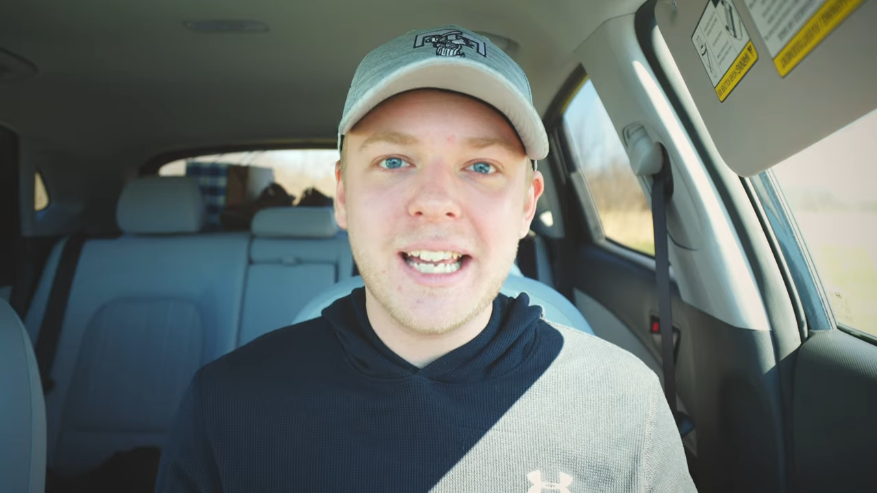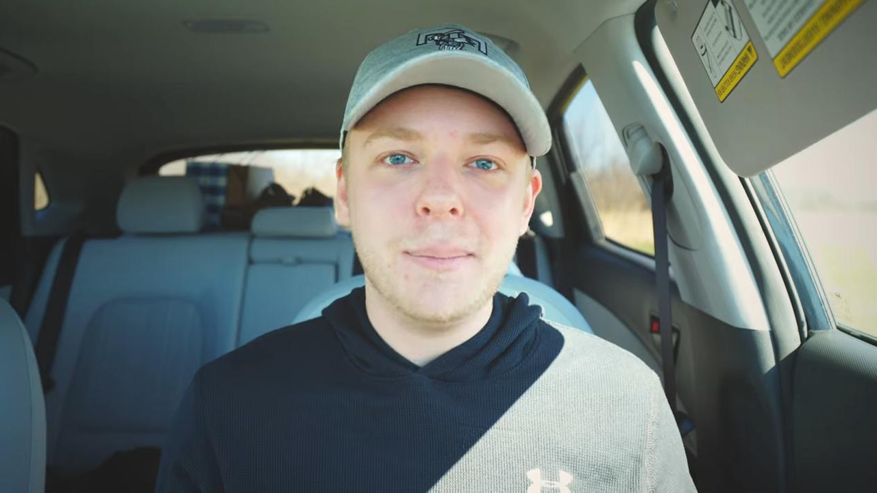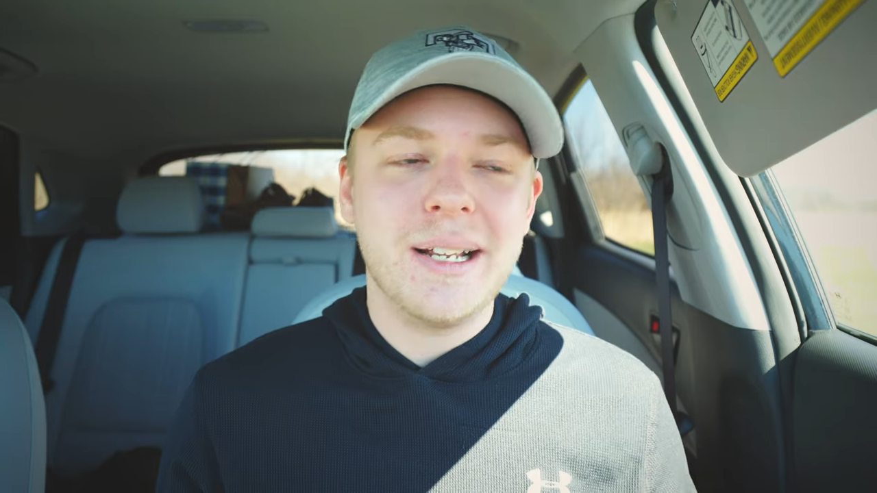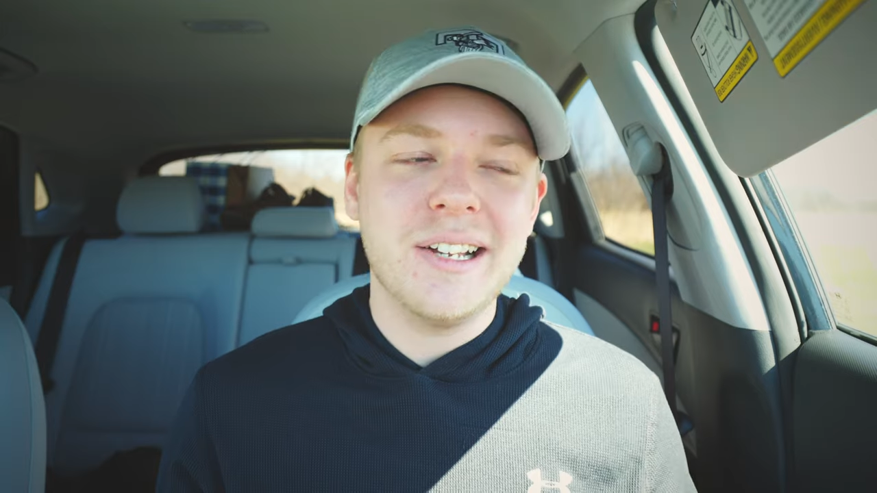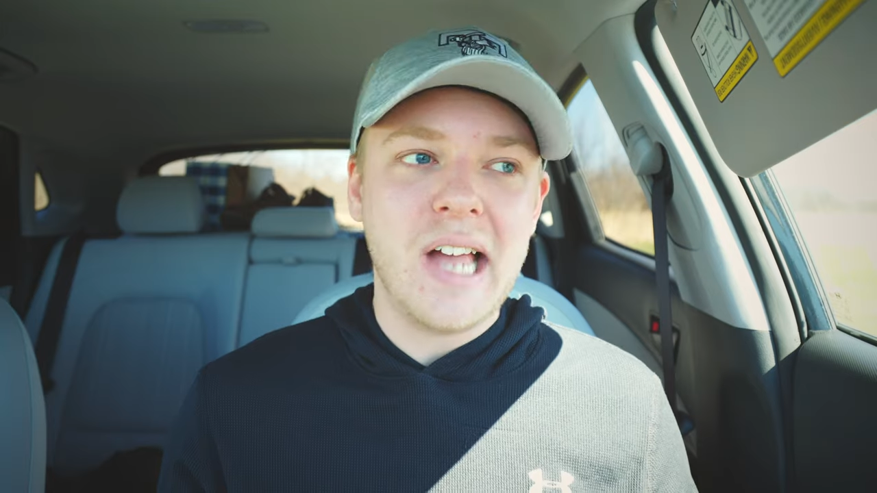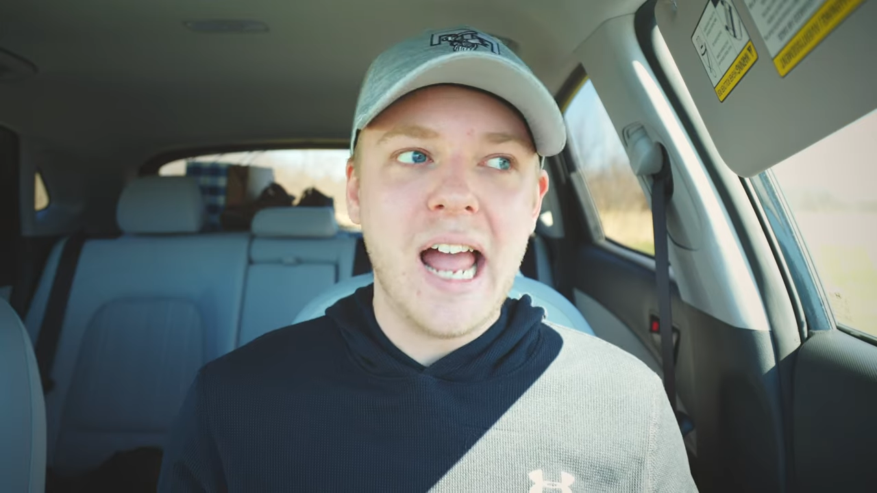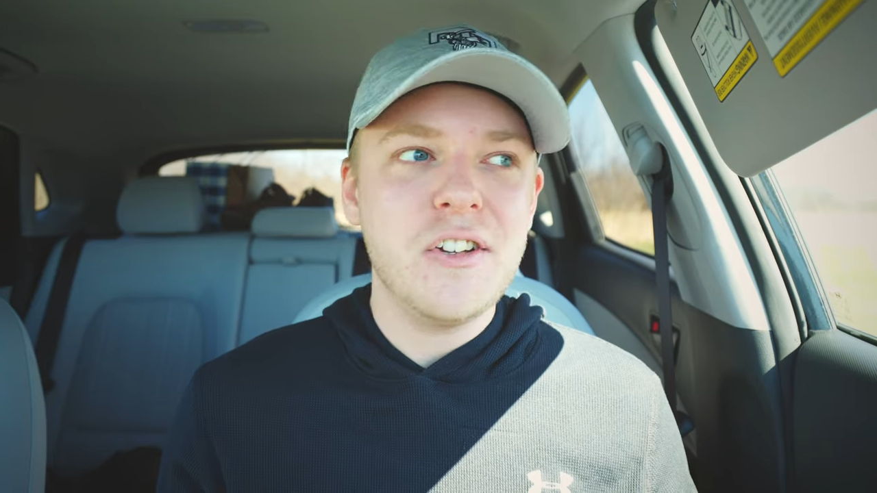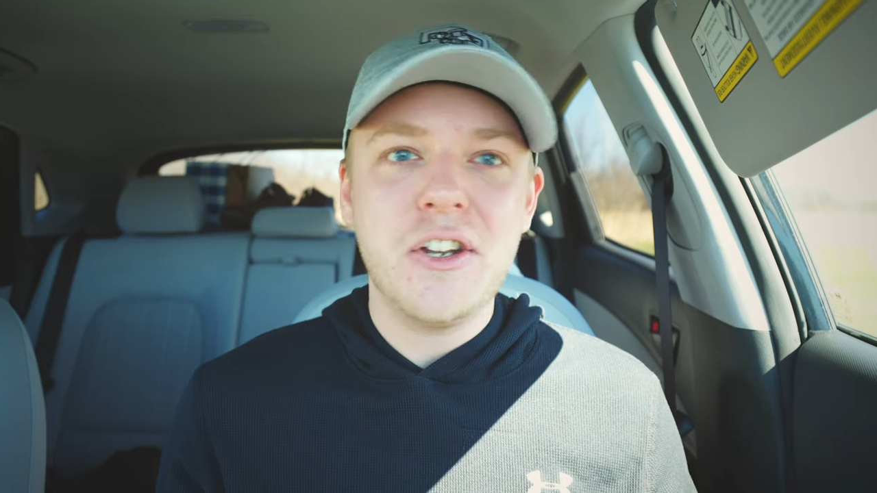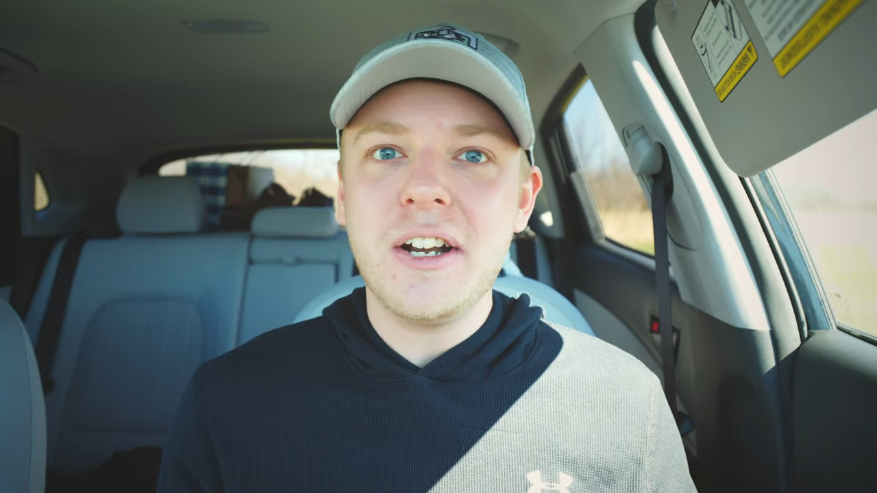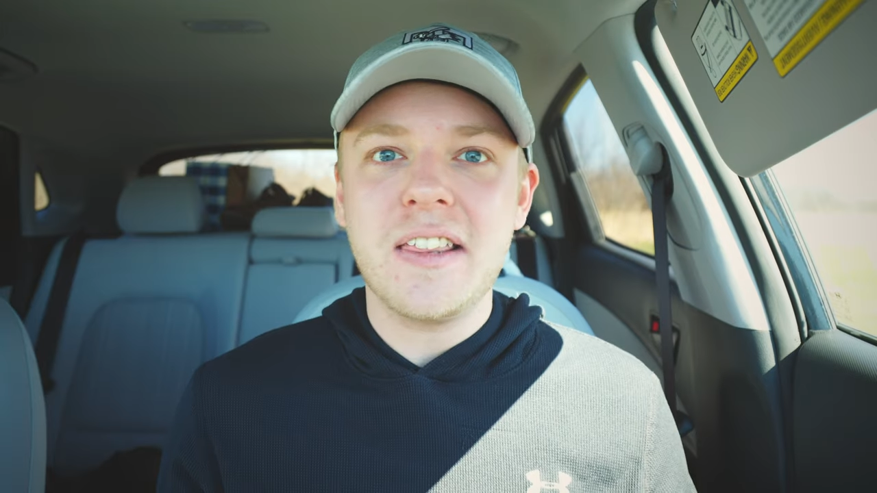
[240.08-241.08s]
in because I
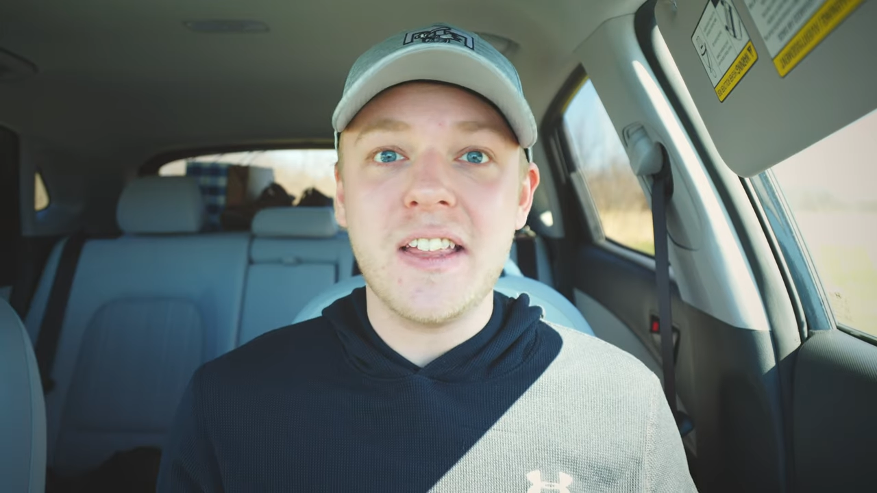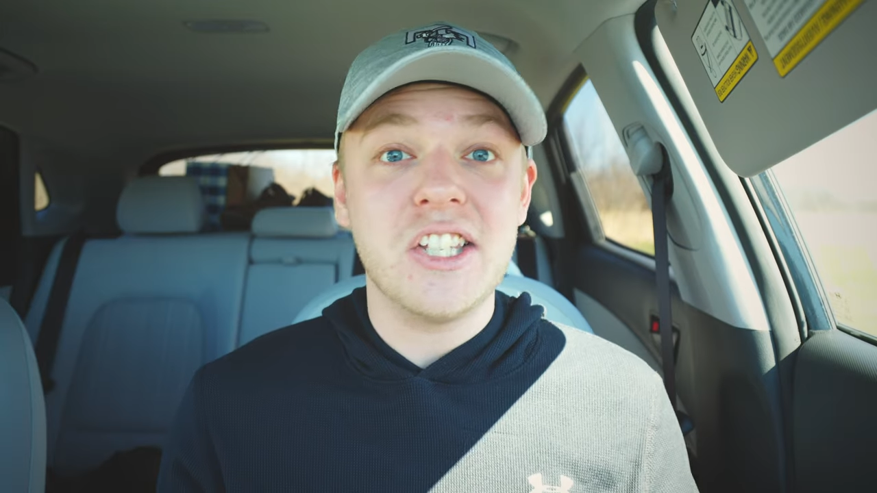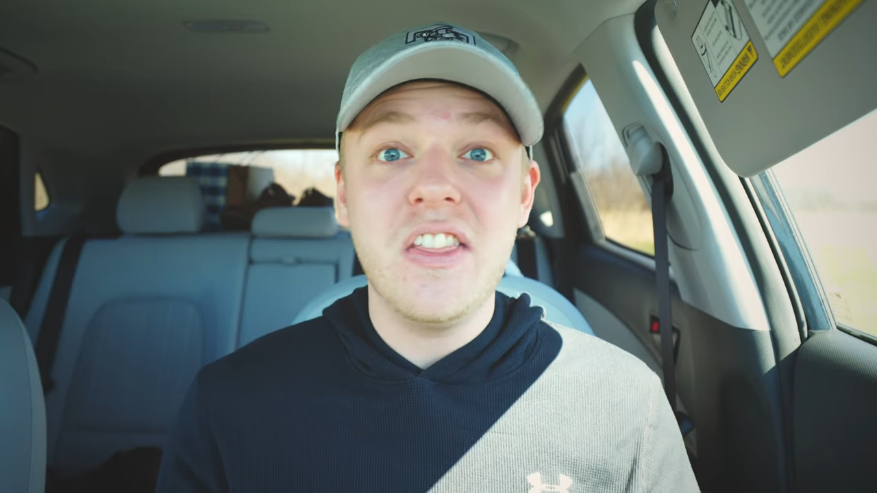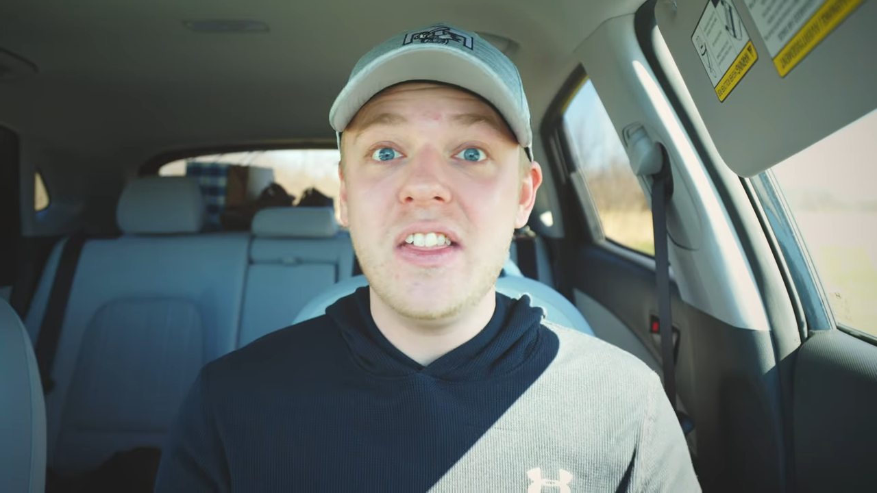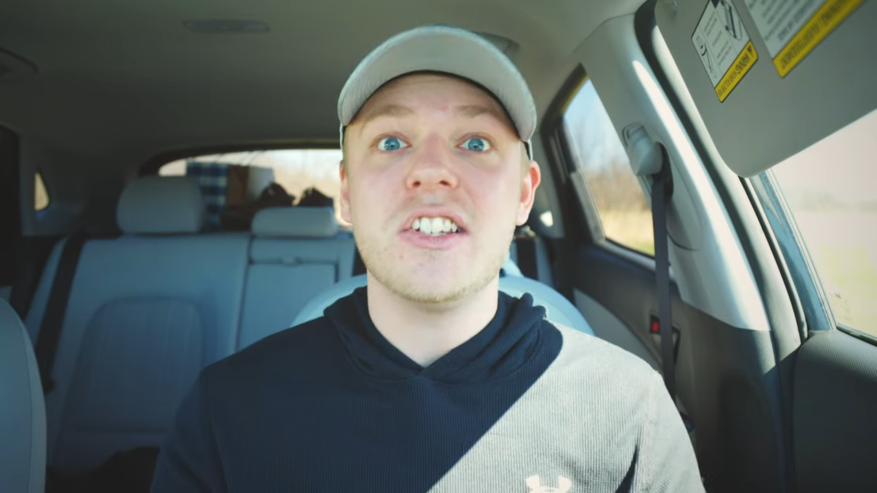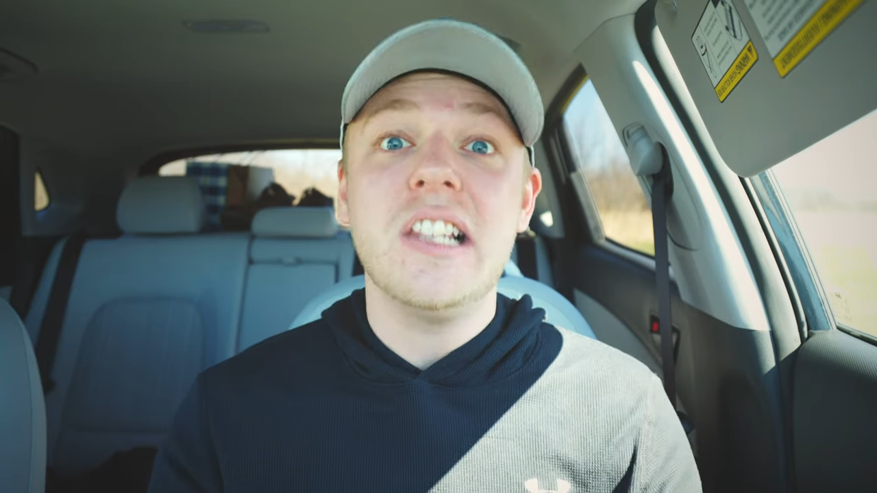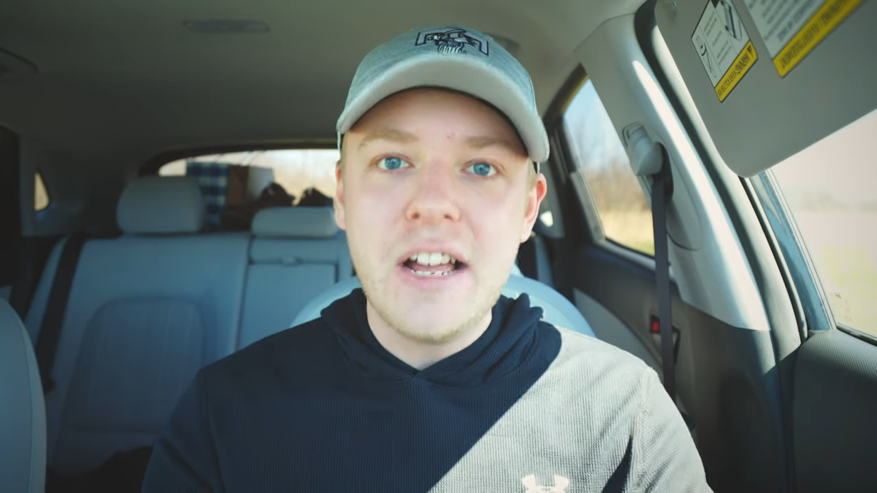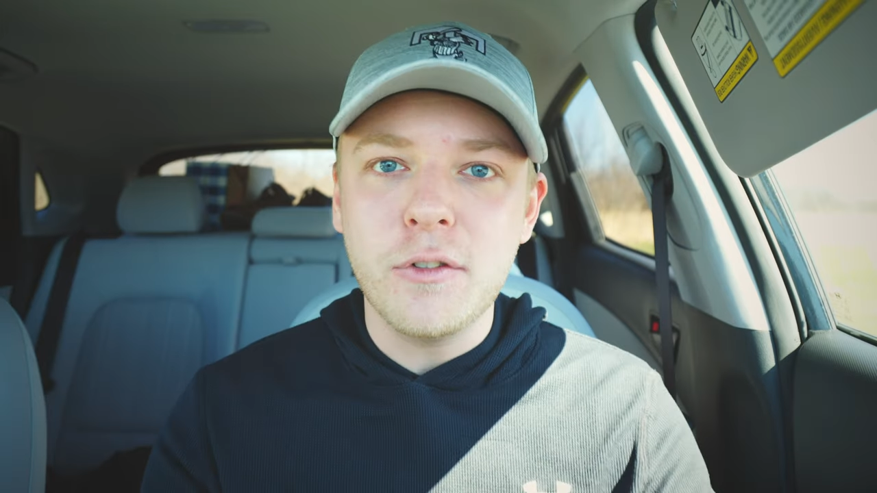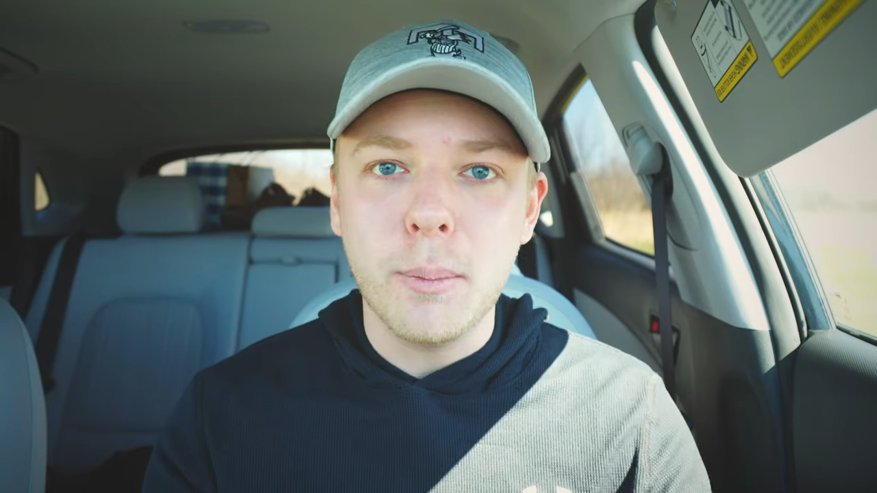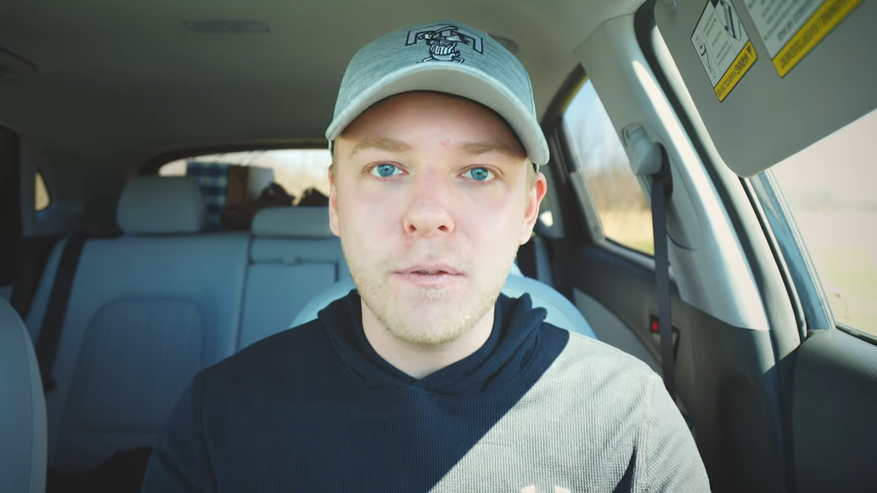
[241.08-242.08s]
haven't done anything to this
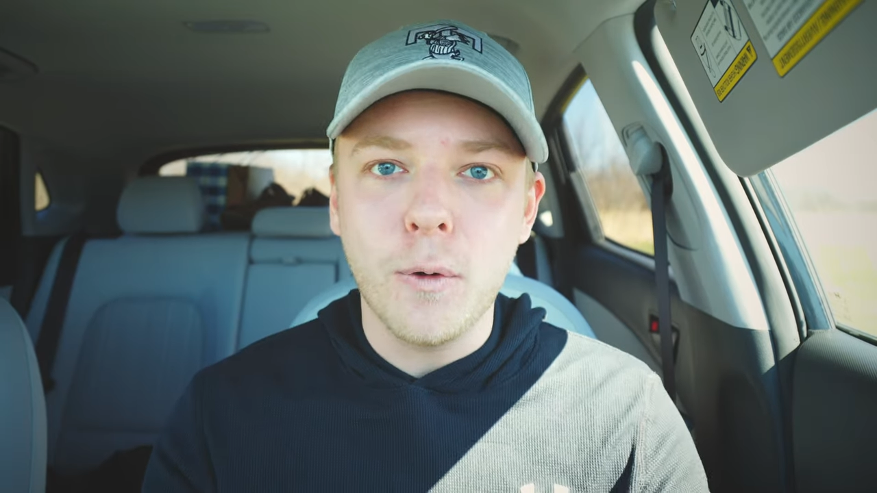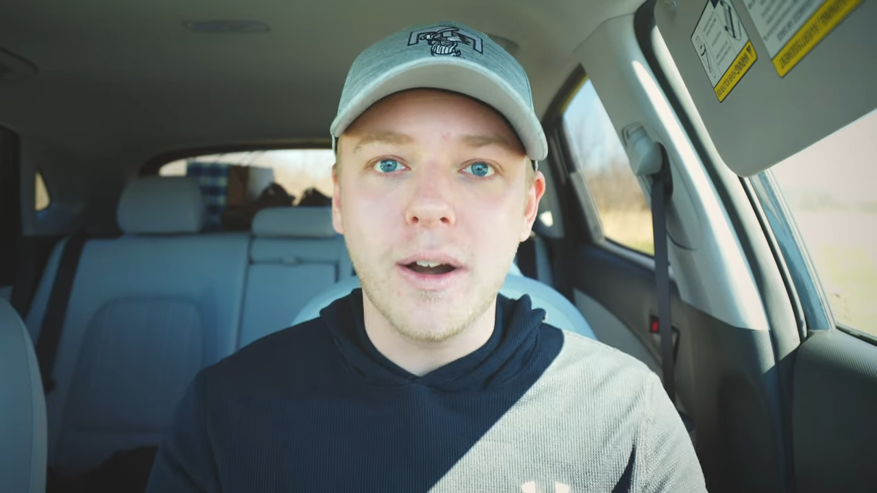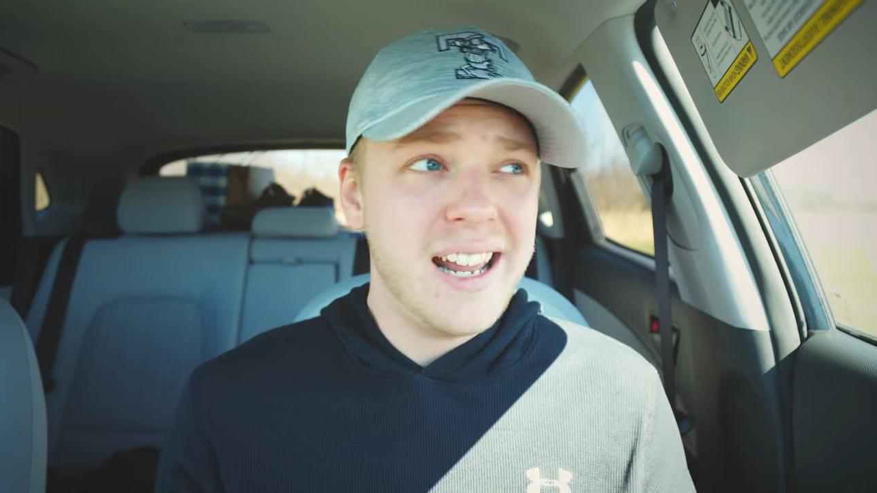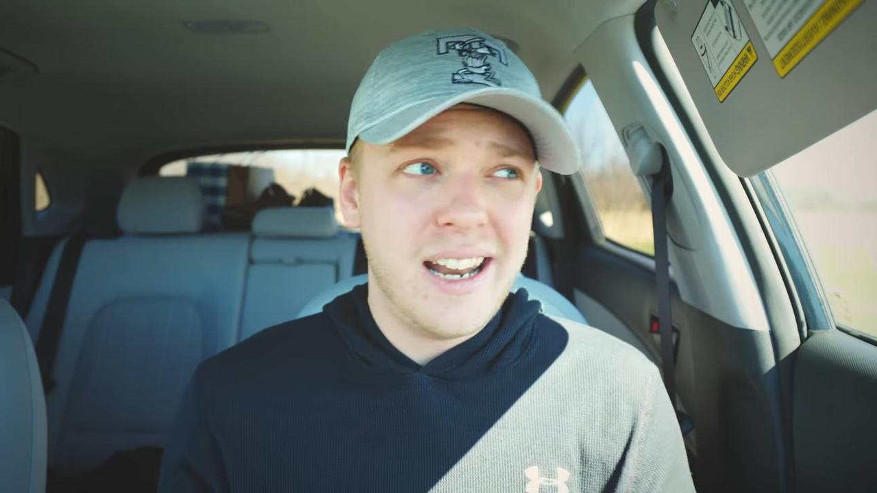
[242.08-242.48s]
level before.